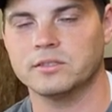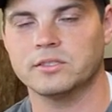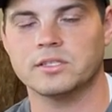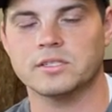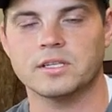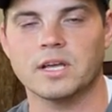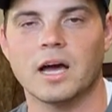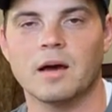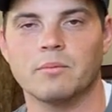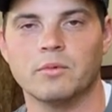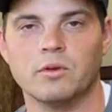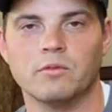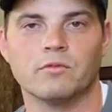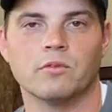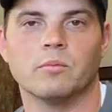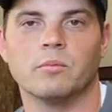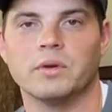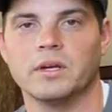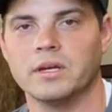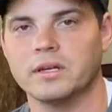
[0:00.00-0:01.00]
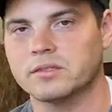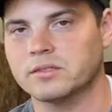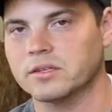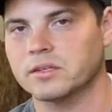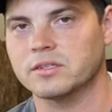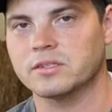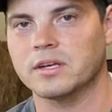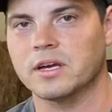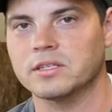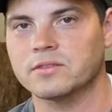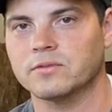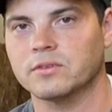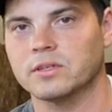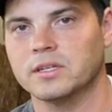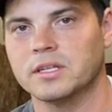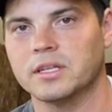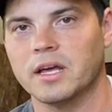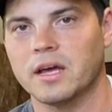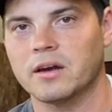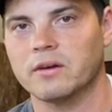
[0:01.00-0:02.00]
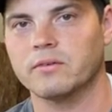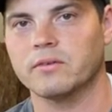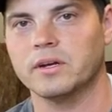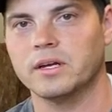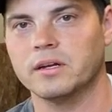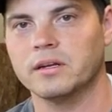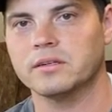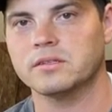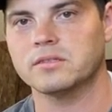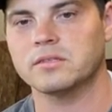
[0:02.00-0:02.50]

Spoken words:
stop you from being successful in that arena.